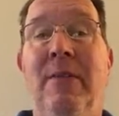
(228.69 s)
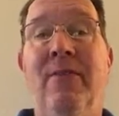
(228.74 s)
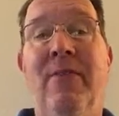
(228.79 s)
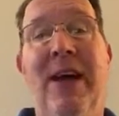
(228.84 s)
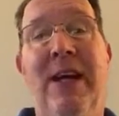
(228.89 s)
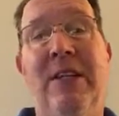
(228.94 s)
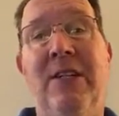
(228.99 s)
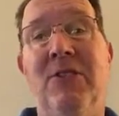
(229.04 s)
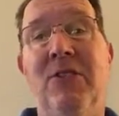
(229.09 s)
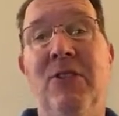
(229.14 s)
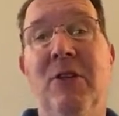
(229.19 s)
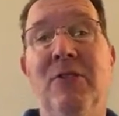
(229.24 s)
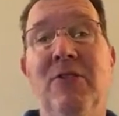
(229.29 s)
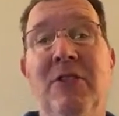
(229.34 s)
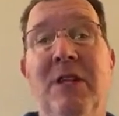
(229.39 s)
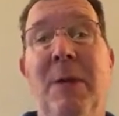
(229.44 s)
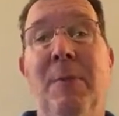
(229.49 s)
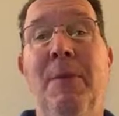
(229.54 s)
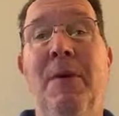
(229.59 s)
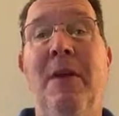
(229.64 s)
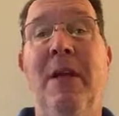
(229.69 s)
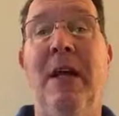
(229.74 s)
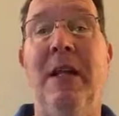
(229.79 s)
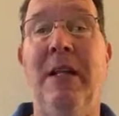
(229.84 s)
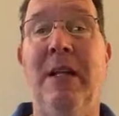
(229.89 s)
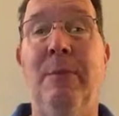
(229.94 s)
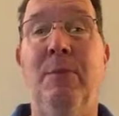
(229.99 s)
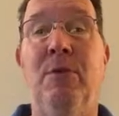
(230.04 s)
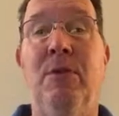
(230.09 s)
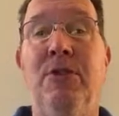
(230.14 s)
In fact, it's so simple, a
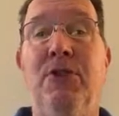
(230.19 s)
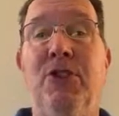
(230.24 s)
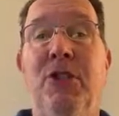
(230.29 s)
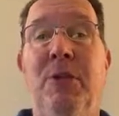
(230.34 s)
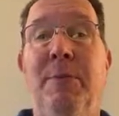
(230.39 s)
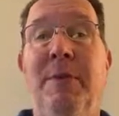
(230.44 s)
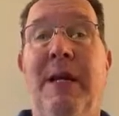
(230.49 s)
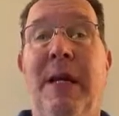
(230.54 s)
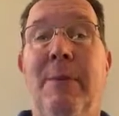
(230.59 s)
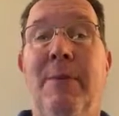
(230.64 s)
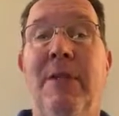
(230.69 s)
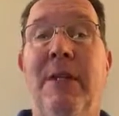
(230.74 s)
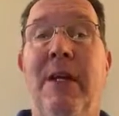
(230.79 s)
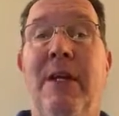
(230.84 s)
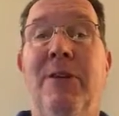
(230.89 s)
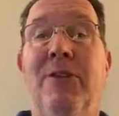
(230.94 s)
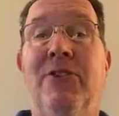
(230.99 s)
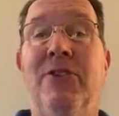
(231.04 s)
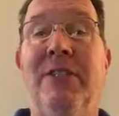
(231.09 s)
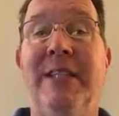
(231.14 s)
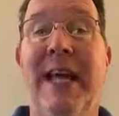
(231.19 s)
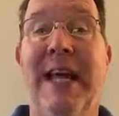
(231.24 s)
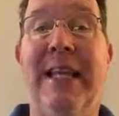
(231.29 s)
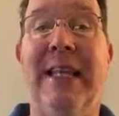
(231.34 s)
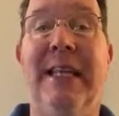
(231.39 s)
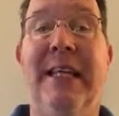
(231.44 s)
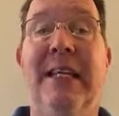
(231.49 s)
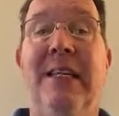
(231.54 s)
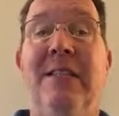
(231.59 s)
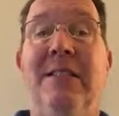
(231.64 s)
liberal should be able to
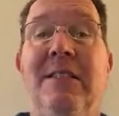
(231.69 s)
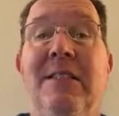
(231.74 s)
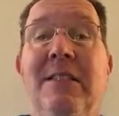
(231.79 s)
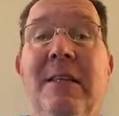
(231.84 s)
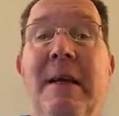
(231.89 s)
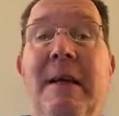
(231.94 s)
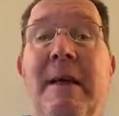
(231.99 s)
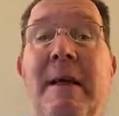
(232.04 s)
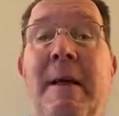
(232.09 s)
understand this.